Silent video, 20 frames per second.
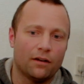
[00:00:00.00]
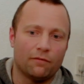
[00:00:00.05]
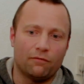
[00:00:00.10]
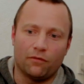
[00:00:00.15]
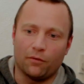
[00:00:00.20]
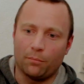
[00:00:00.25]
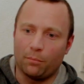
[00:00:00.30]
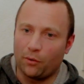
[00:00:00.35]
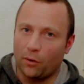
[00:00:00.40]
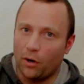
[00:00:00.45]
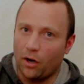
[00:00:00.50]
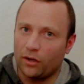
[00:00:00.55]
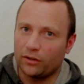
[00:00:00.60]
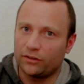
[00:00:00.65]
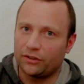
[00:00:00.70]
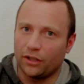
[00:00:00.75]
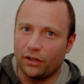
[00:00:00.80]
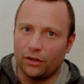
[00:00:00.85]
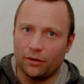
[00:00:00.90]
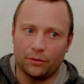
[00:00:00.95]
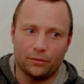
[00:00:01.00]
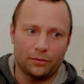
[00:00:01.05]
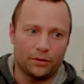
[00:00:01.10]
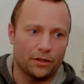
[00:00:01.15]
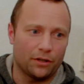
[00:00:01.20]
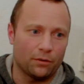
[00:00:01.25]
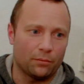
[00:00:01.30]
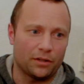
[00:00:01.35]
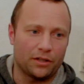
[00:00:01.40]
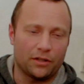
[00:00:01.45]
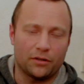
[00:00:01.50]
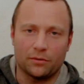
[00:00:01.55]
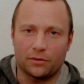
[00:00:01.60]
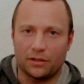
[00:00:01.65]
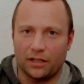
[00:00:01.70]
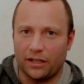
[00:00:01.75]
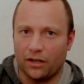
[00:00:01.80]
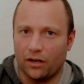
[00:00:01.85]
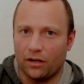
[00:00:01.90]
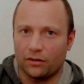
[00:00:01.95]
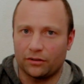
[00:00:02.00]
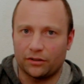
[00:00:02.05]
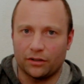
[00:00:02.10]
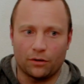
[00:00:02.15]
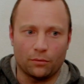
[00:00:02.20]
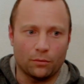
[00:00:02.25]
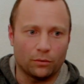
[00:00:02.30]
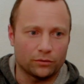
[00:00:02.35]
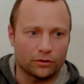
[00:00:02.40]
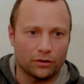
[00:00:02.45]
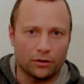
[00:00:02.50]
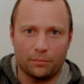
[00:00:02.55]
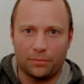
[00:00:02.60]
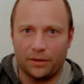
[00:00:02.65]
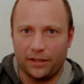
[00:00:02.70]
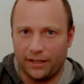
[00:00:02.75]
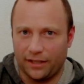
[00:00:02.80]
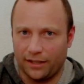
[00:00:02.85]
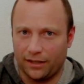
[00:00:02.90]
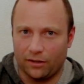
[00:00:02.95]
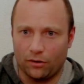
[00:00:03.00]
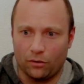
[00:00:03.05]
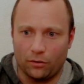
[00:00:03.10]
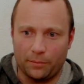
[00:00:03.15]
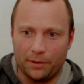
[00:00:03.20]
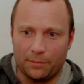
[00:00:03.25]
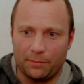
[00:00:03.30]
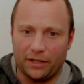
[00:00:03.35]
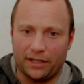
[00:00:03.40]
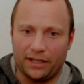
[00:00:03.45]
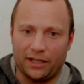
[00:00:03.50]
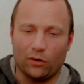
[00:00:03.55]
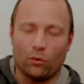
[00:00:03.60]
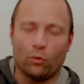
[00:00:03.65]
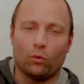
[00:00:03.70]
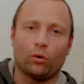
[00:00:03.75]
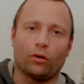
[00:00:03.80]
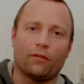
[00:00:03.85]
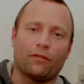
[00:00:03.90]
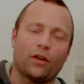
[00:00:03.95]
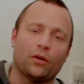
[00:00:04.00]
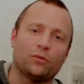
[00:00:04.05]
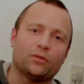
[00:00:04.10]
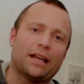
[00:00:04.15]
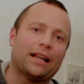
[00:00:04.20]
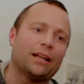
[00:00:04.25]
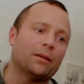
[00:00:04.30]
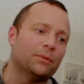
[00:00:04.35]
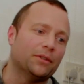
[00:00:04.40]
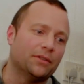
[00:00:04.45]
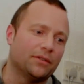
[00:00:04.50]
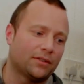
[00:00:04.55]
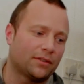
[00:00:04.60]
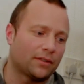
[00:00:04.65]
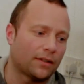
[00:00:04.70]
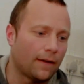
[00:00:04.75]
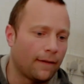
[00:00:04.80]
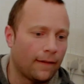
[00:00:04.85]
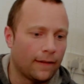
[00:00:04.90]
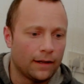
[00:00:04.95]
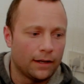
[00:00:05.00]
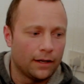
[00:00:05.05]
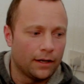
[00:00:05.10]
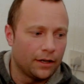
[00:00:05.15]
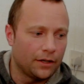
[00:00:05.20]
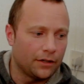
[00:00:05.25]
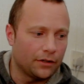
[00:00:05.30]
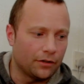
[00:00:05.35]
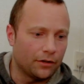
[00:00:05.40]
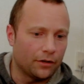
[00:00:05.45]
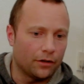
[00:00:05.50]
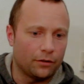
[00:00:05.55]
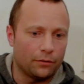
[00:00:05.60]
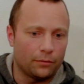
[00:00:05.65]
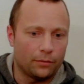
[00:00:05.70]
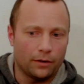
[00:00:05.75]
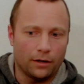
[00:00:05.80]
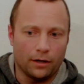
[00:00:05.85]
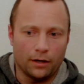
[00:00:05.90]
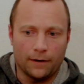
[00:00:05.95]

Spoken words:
vibrato, you know, whether you use legato, alternate picking, economy picking, all of those elements, you know,